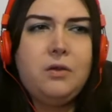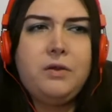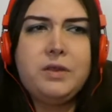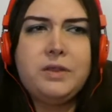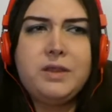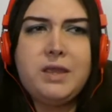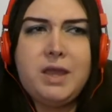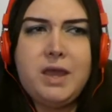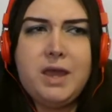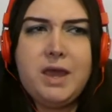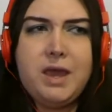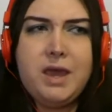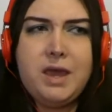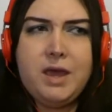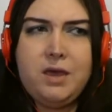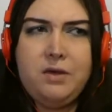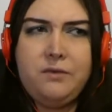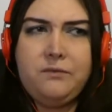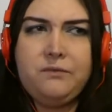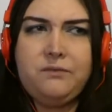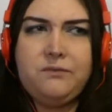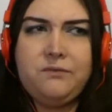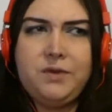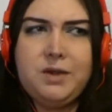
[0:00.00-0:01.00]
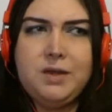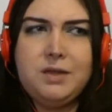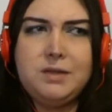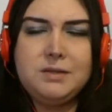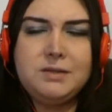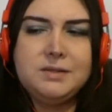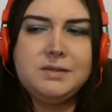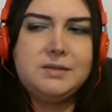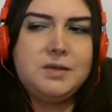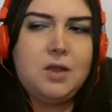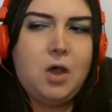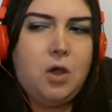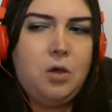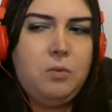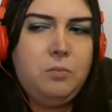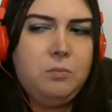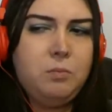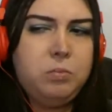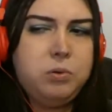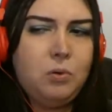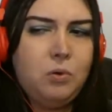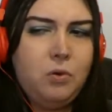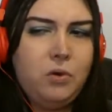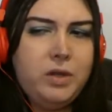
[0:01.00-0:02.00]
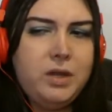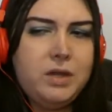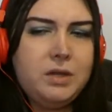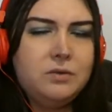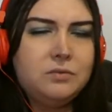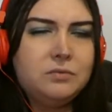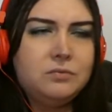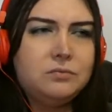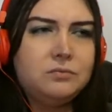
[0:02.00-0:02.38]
this outfit's on point.